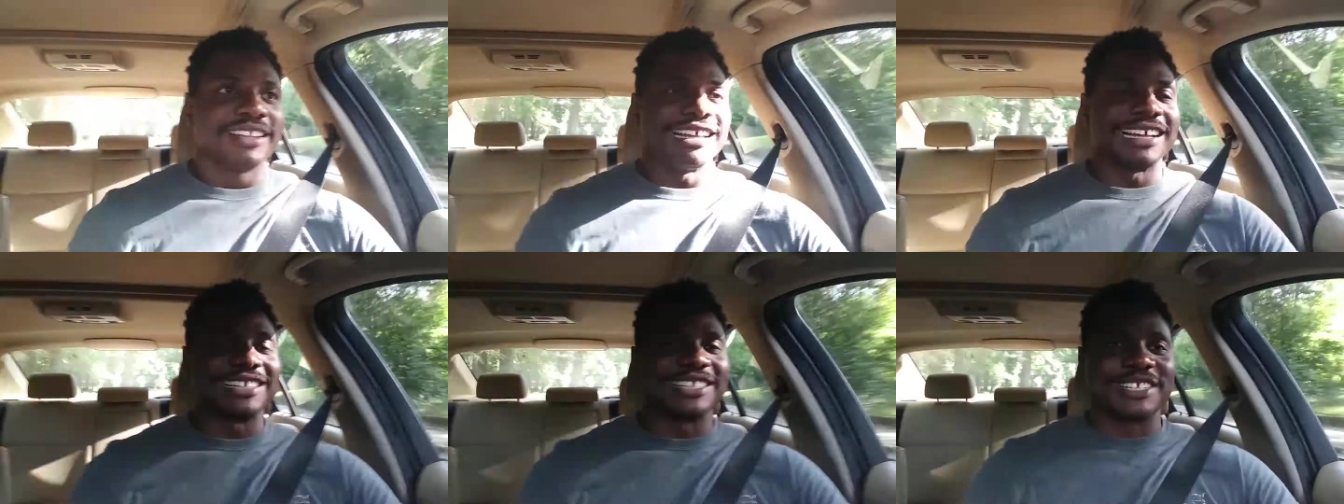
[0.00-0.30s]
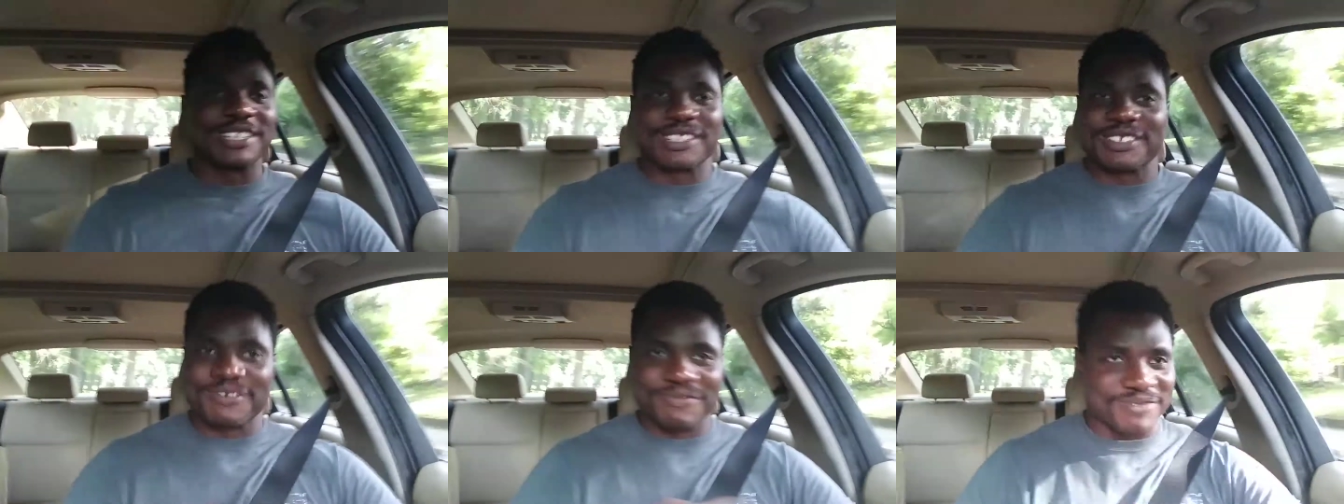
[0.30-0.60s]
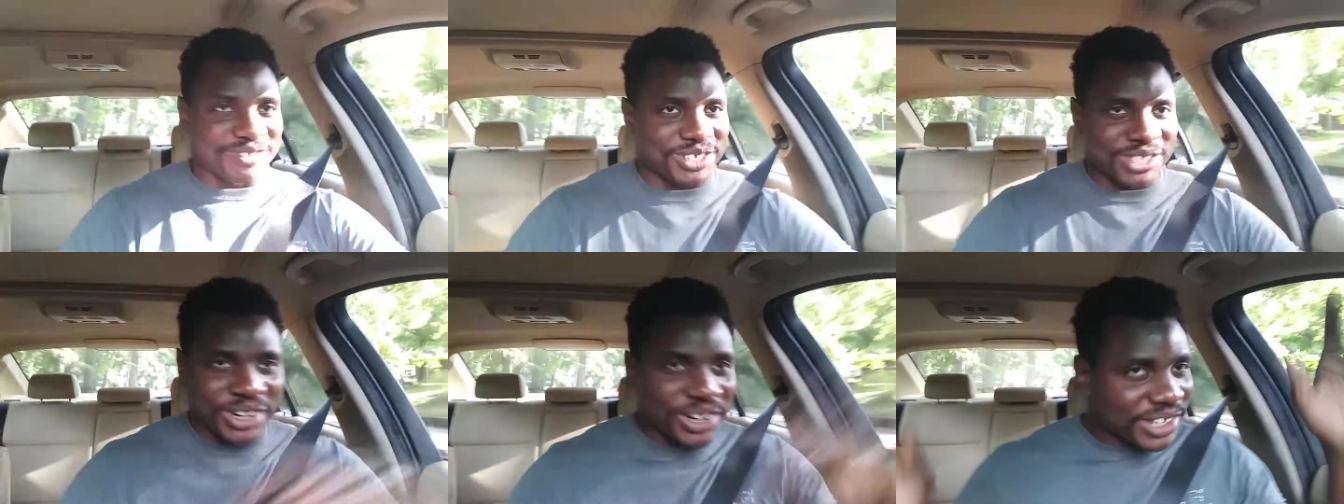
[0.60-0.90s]
that's
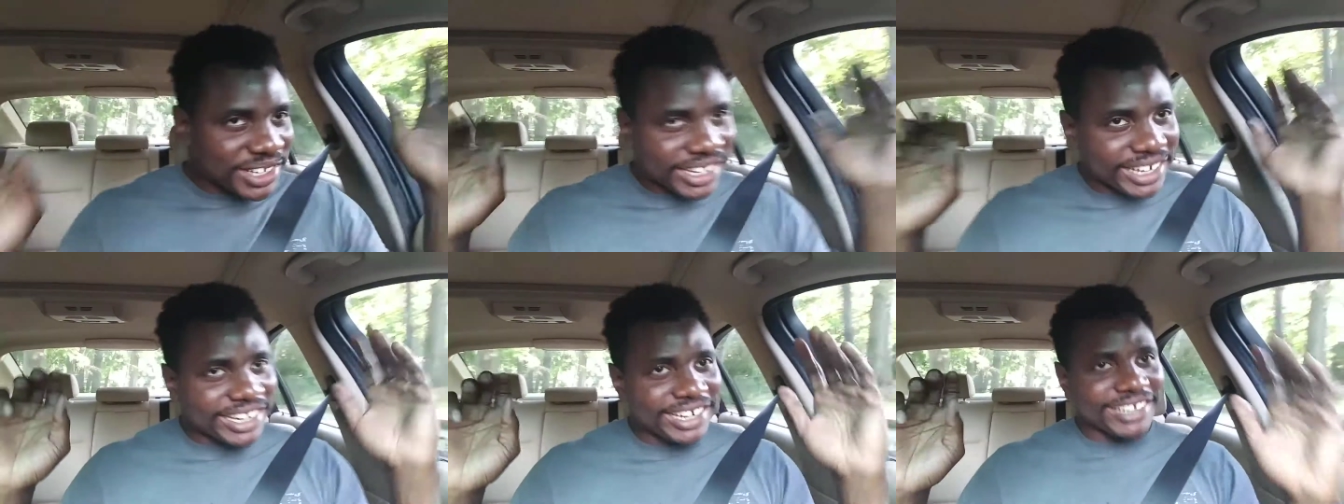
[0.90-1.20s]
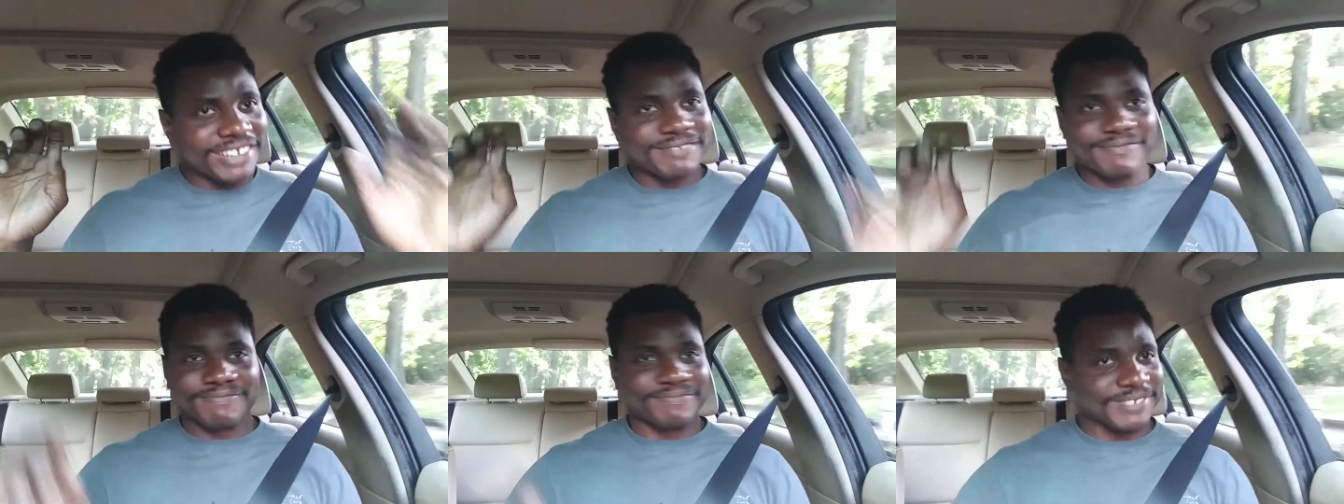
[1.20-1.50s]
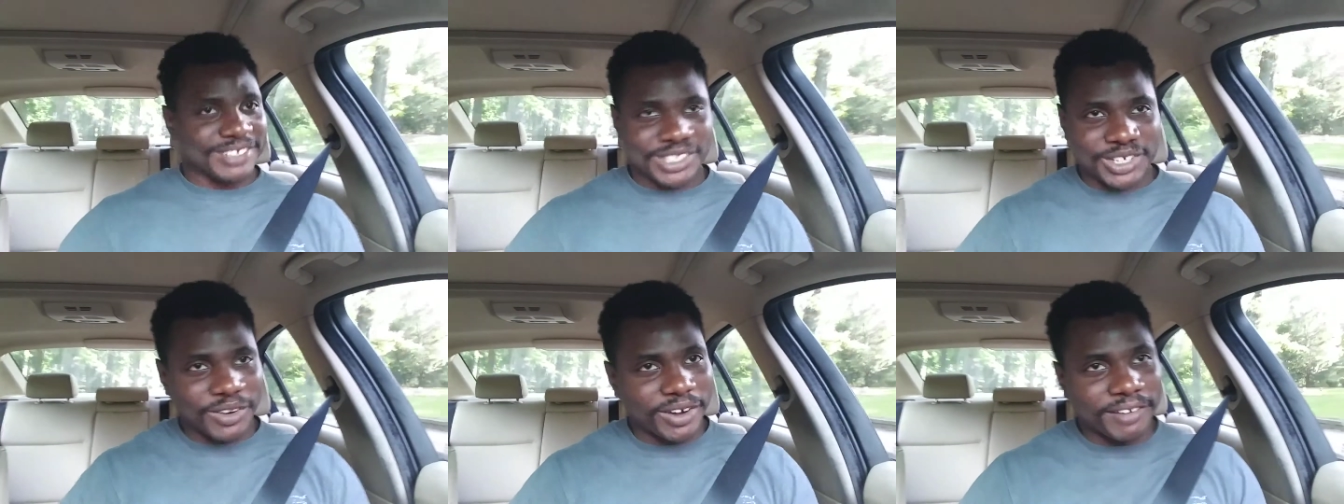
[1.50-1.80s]
circulating,
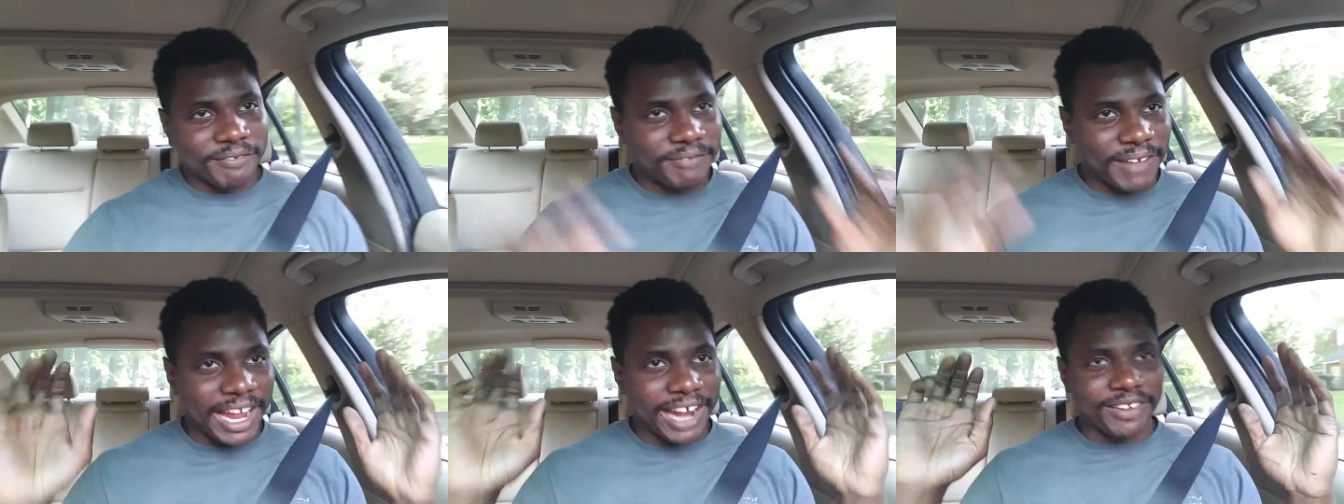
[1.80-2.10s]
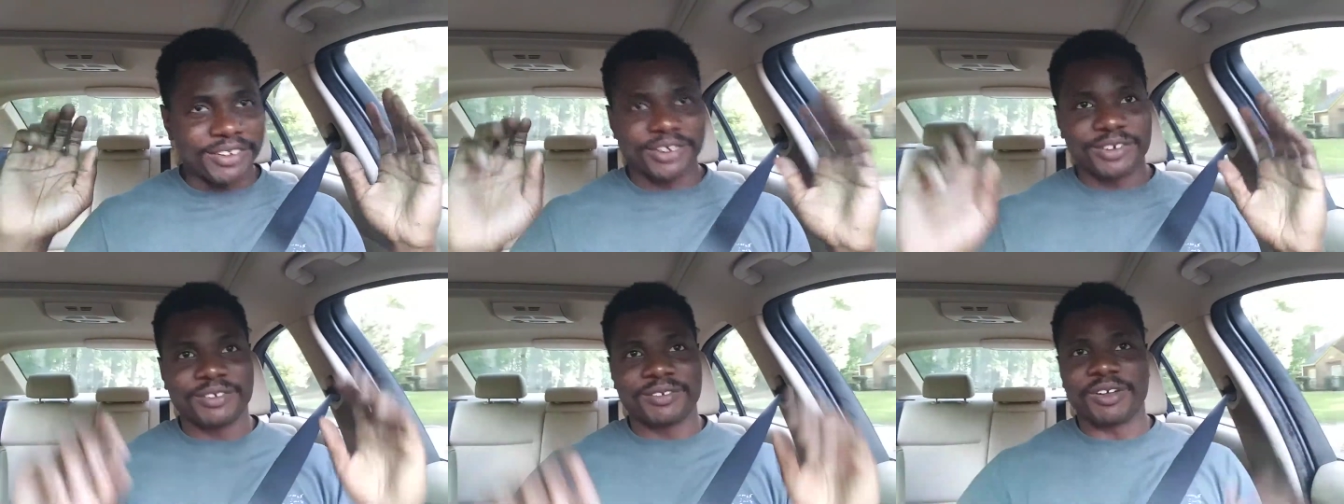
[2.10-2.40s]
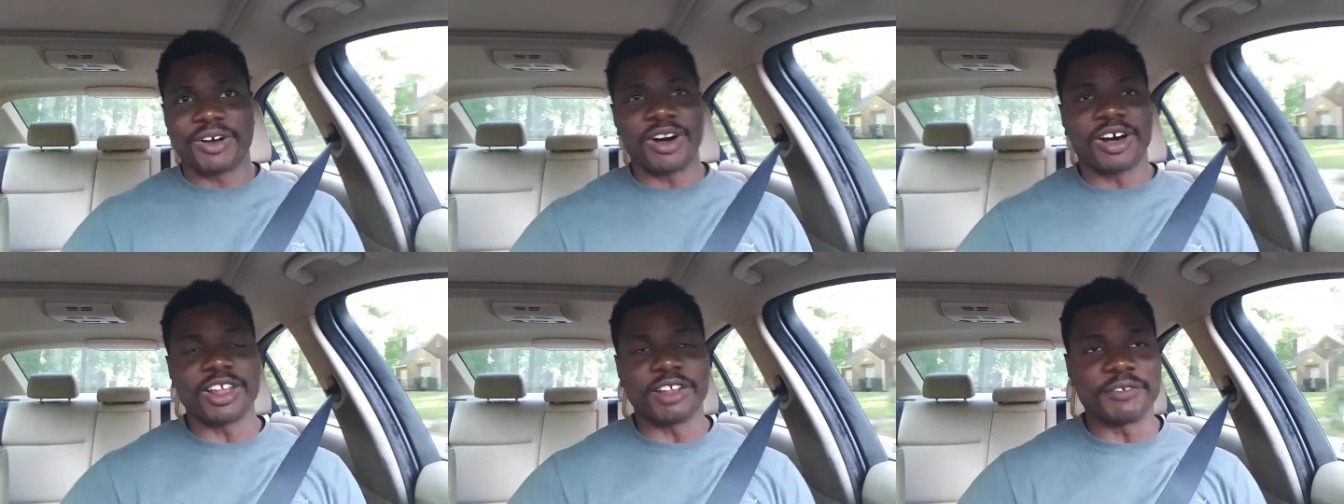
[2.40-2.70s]
it's going viral
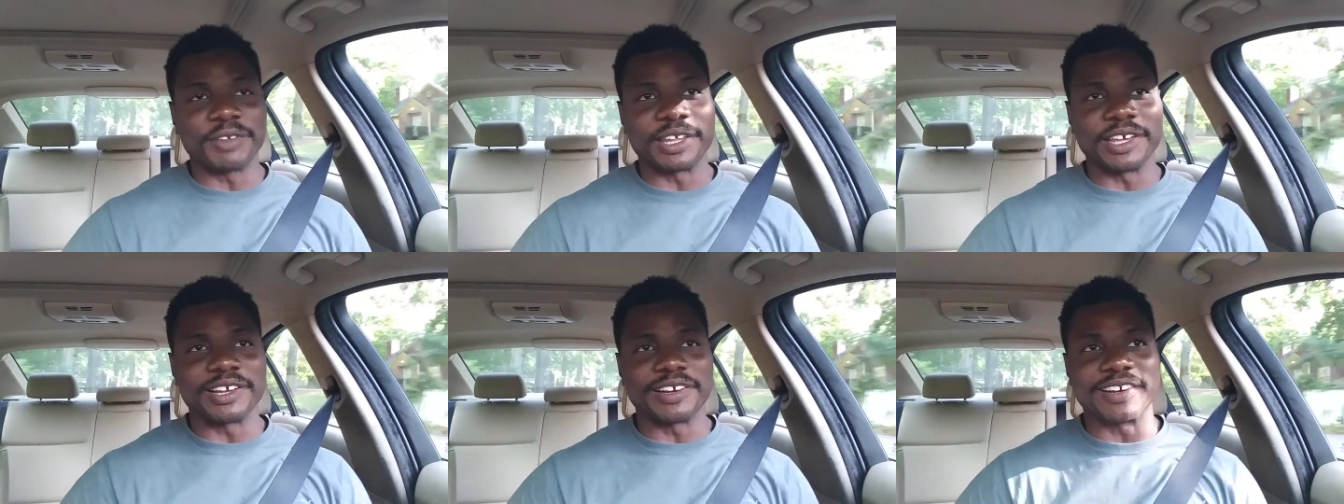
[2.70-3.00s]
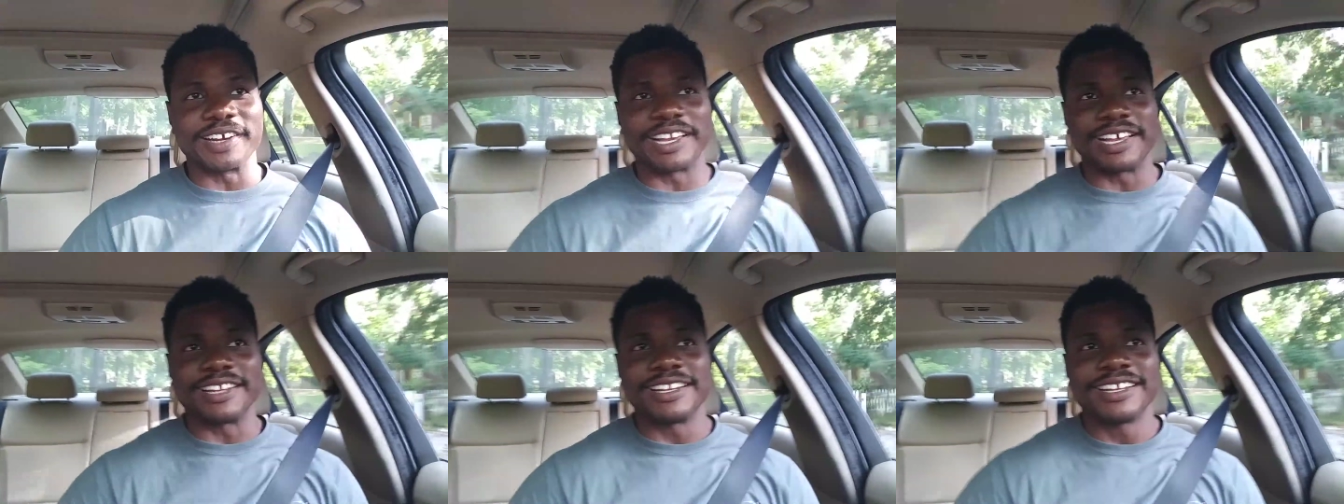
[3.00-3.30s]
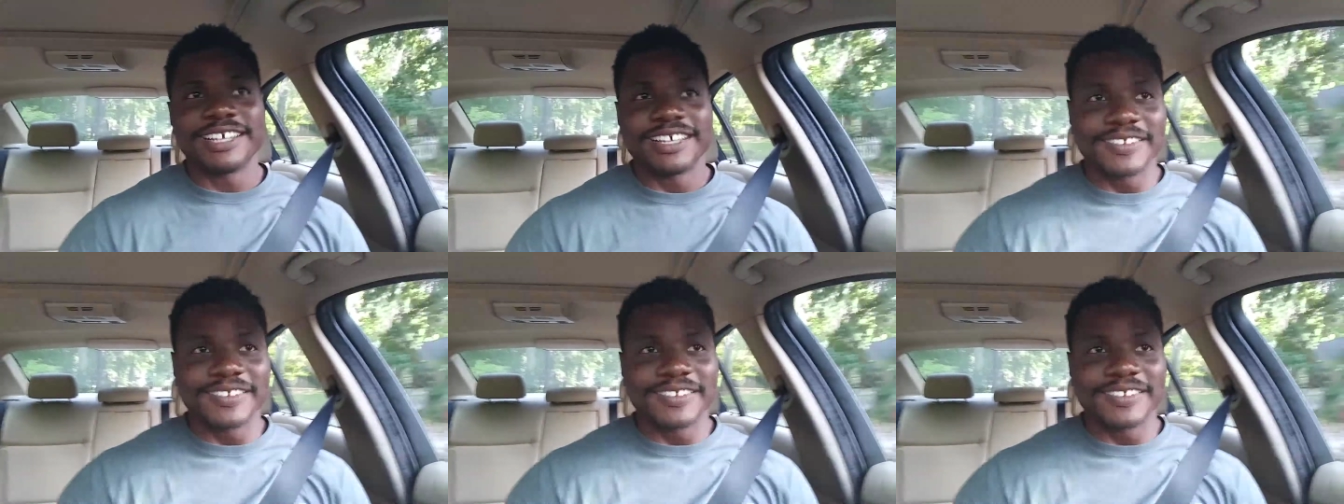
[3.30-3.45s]
all over the internet.